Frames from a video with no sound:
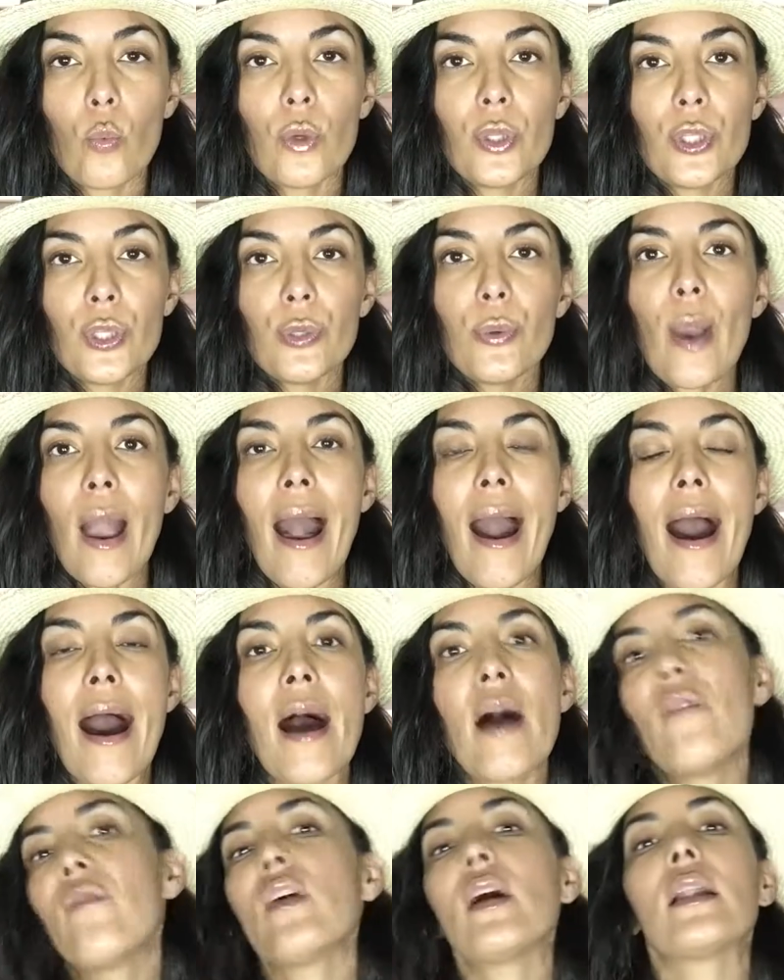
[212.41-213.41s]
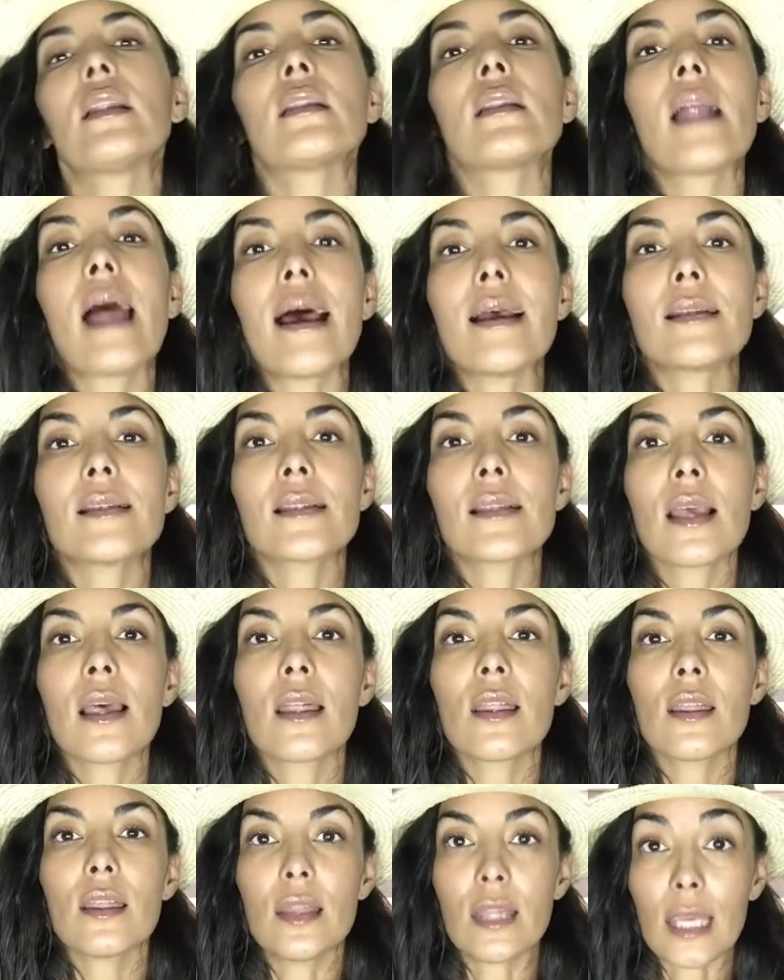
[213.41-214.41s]
when you have less
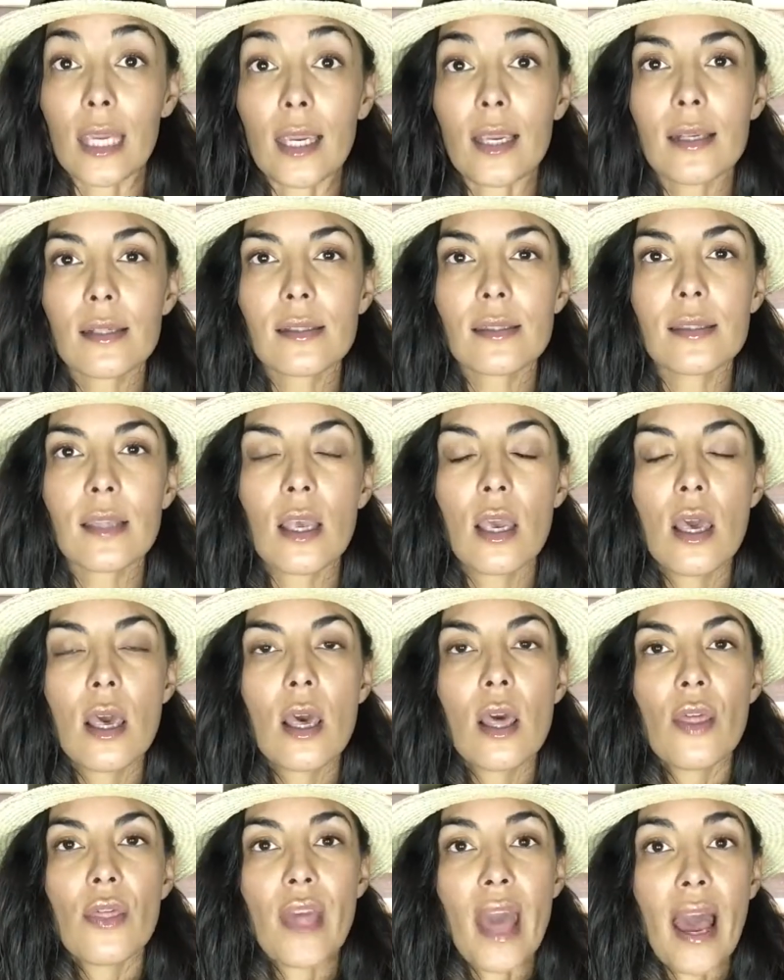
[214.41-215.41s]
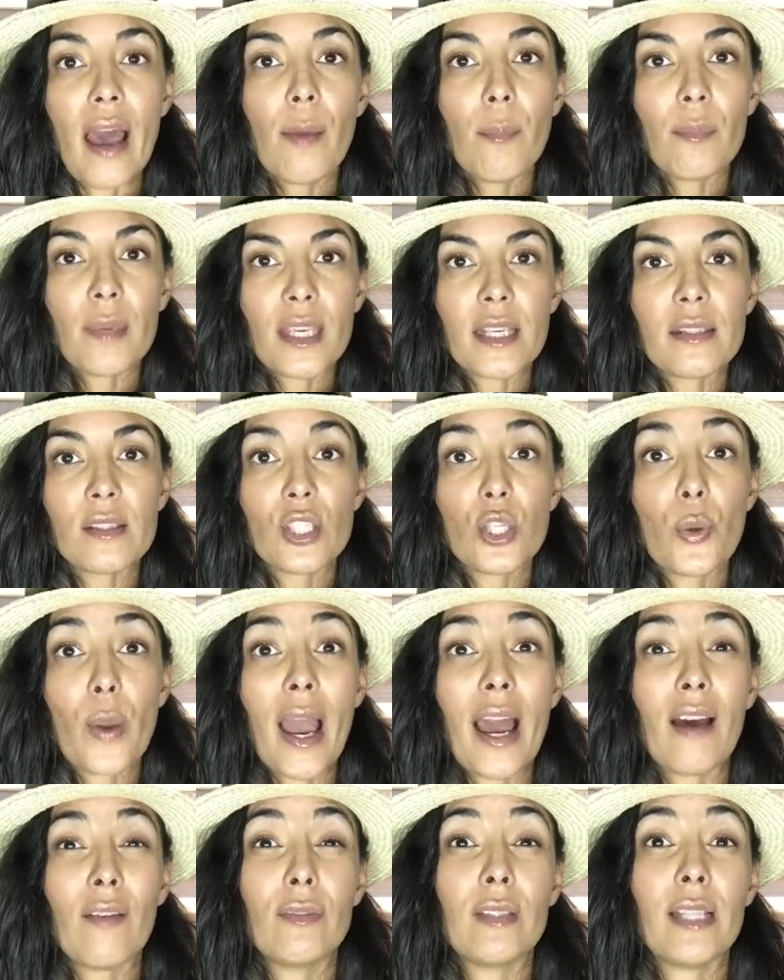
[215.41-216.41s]
things, that means you
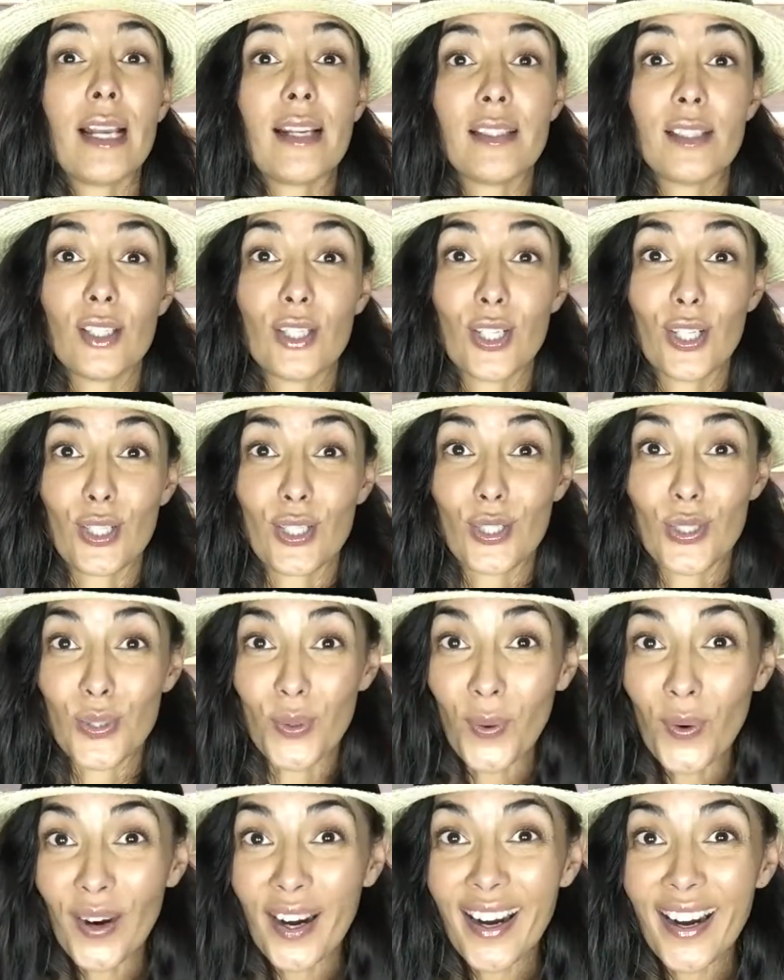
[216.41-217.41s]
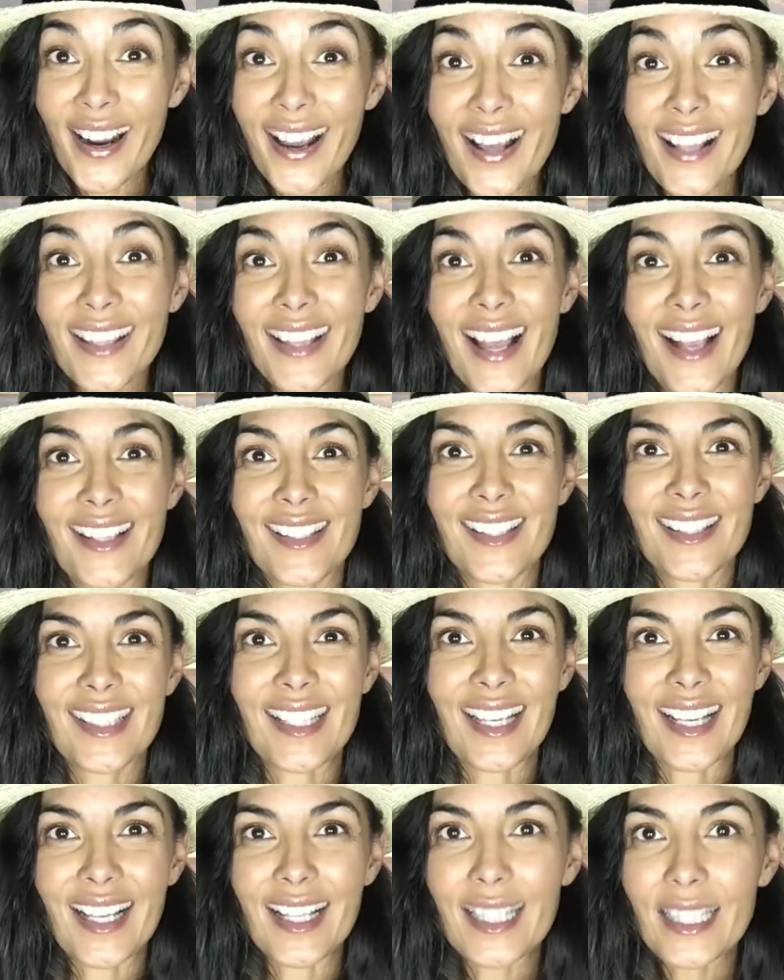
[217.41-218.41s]
have less to store, less
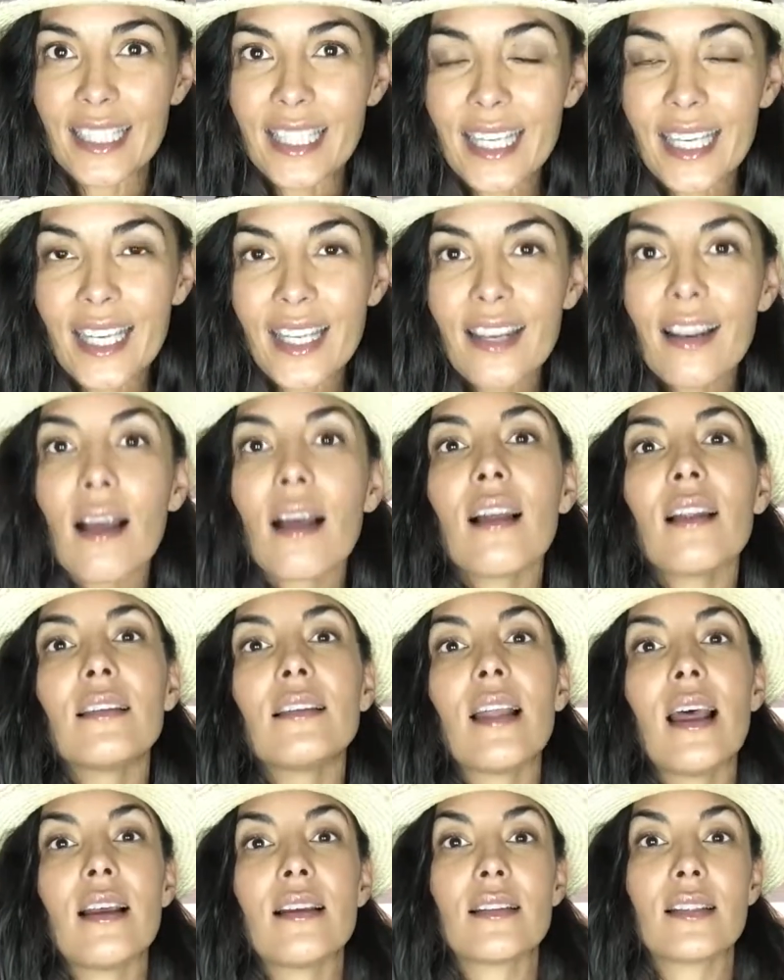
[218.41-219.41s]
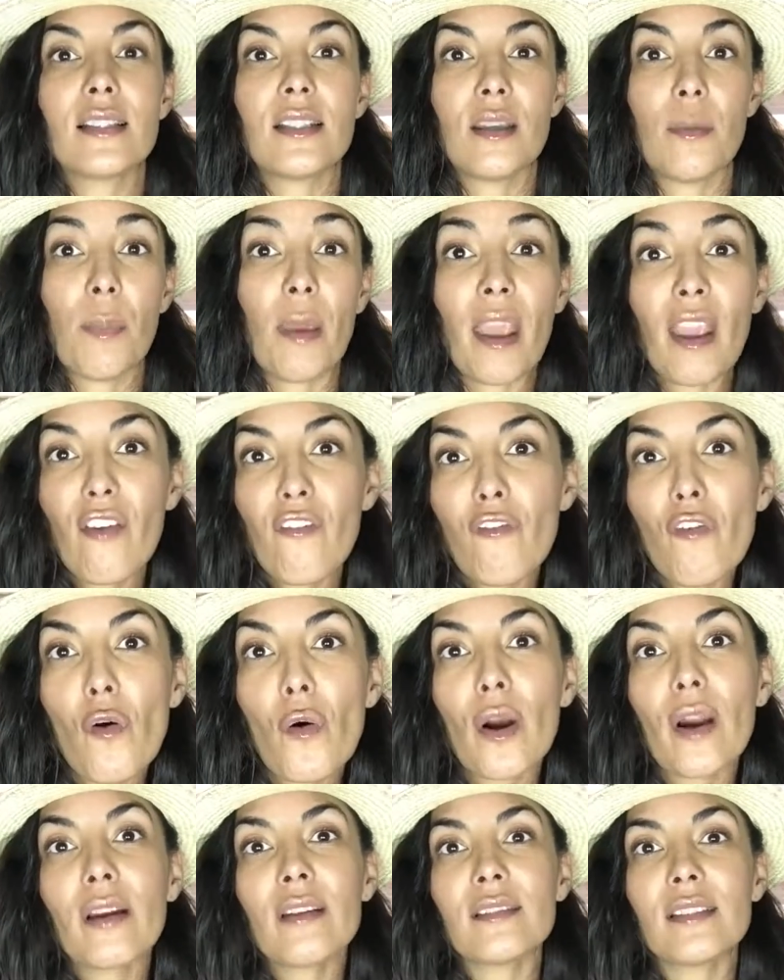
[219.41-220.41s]
to clean, less to pay
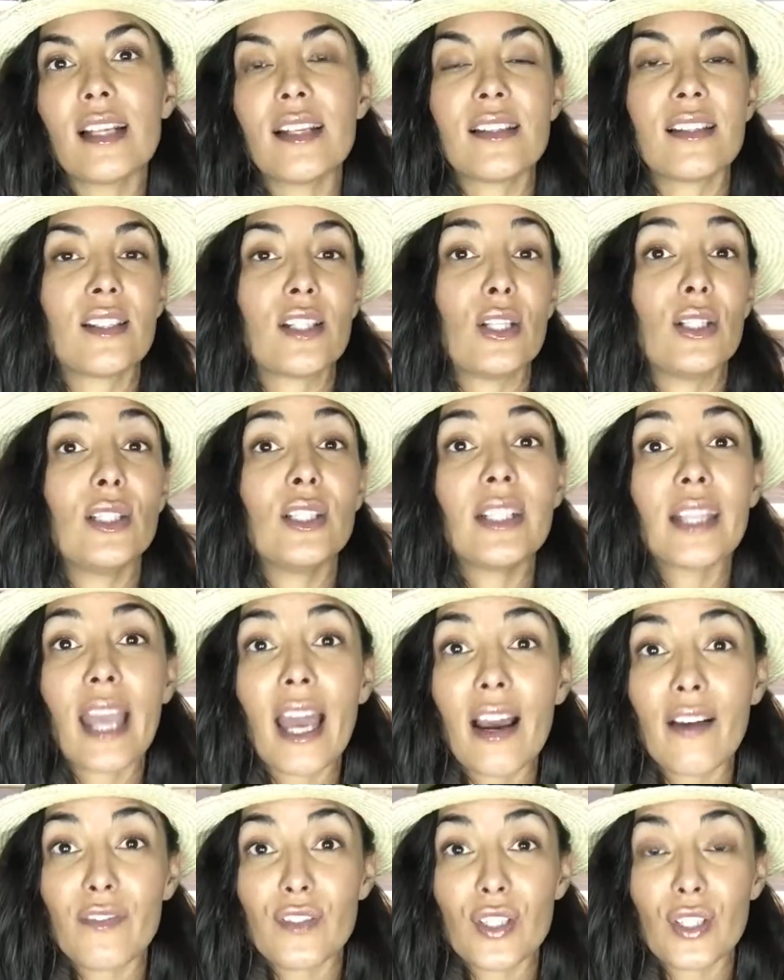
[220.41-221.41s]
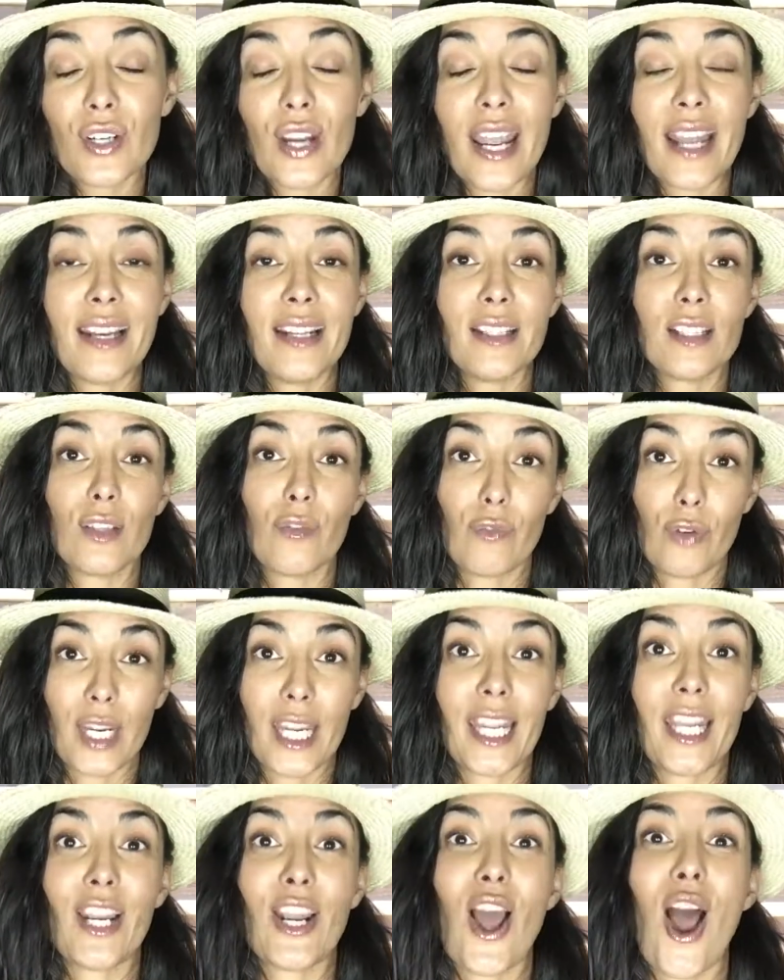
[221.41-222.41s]
for, less to look after, and it's
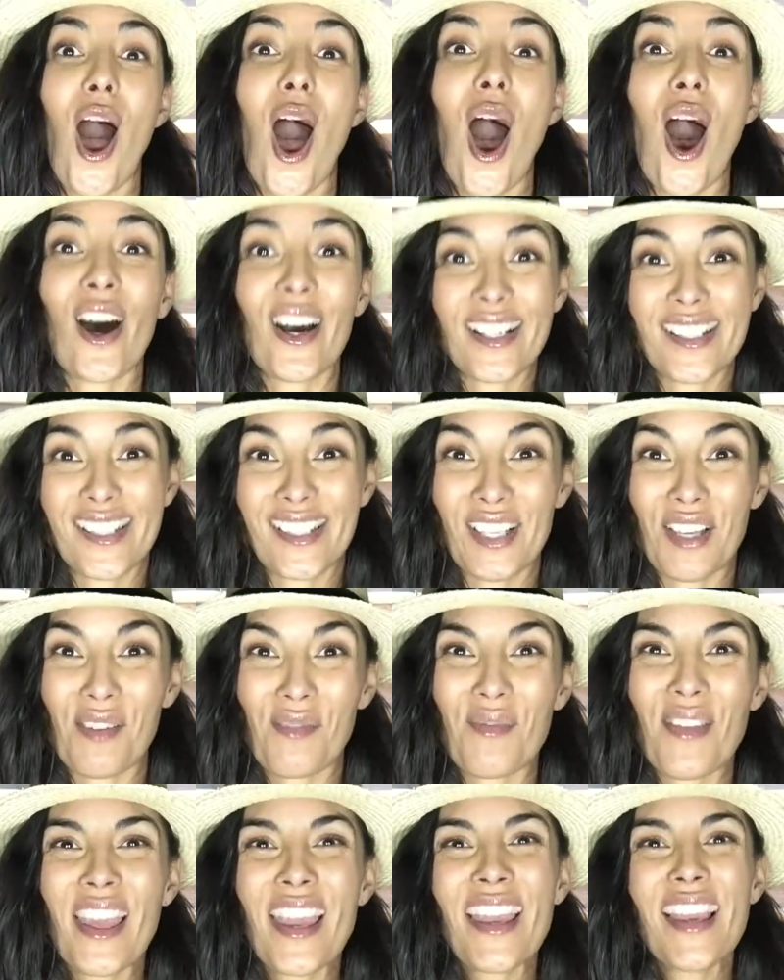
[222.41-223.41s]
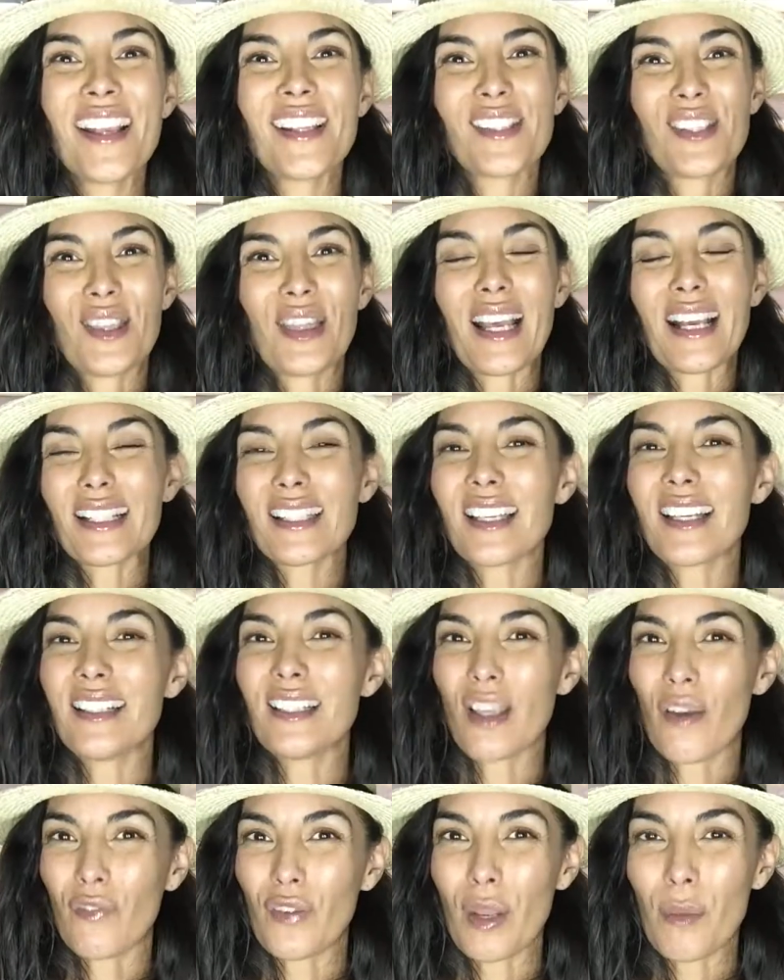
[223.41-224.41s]
freaking awesome. So that's a
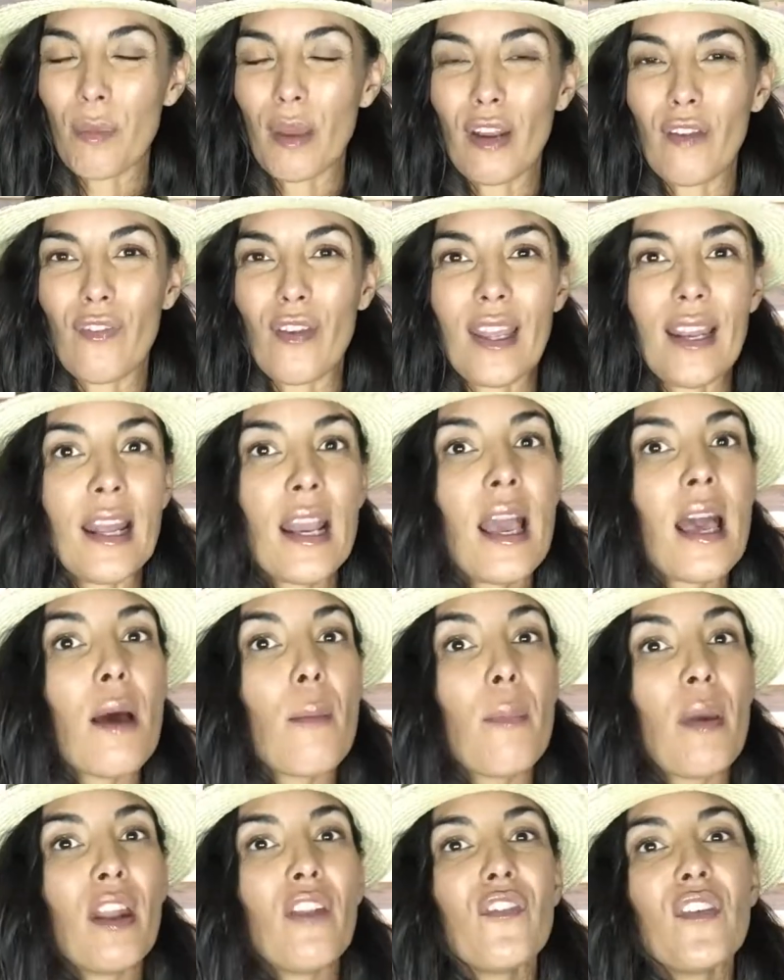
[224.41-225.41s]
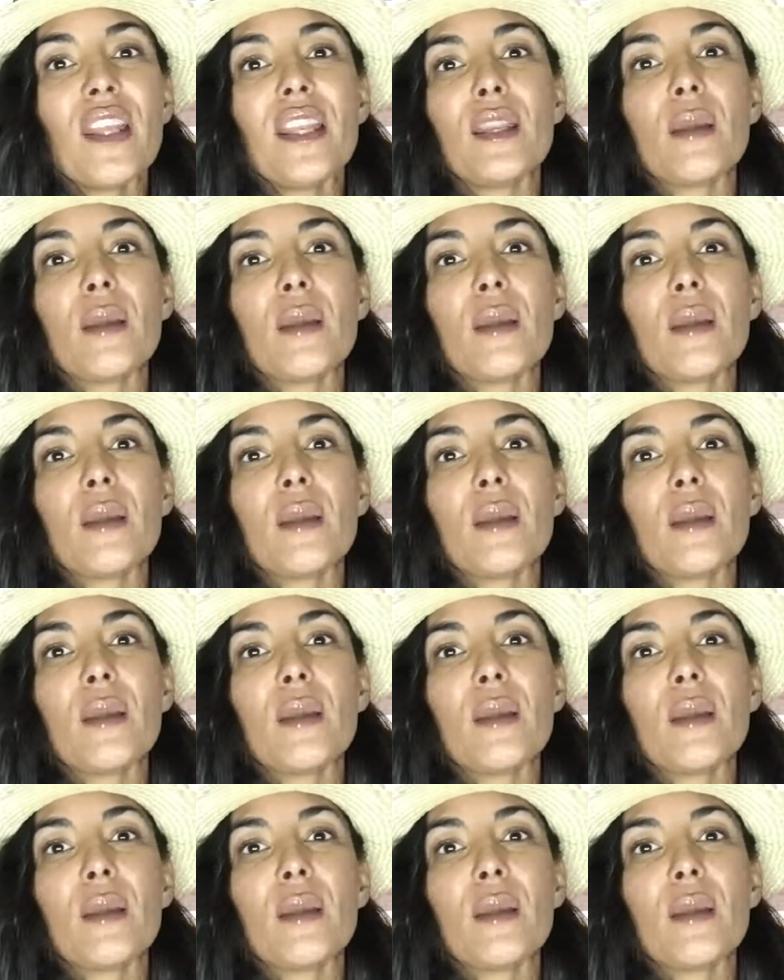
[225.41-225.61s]
definite benefit. Benefit